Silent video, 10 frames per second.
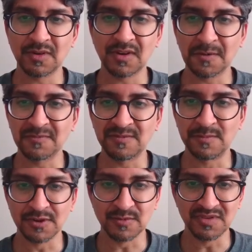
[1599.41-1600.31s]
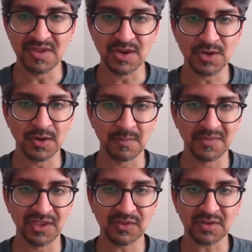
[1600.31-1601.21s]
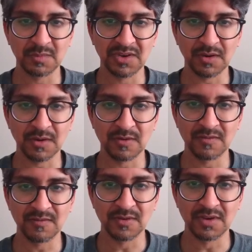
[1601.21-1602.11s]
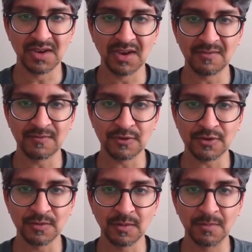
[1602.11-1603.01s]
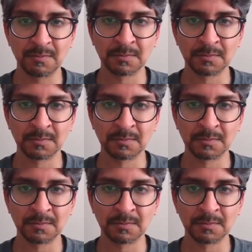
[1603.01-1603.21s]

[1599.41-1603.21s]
aren't familiar with that term, that's going to be harder for you to get for sure.